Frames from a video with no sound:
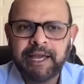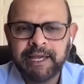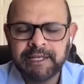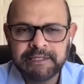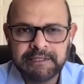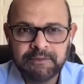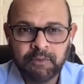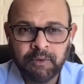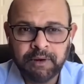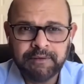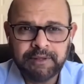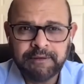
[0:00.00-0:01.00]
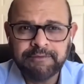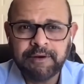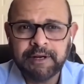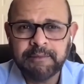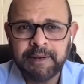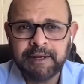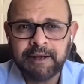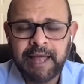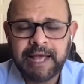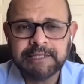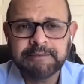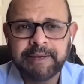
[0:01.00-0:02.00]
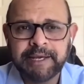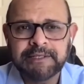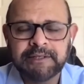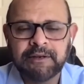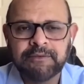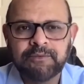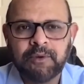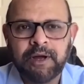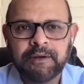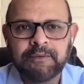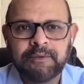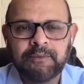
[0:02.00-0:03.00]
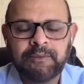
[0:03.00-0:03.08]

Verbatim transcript: is one of the fundamental aspects of what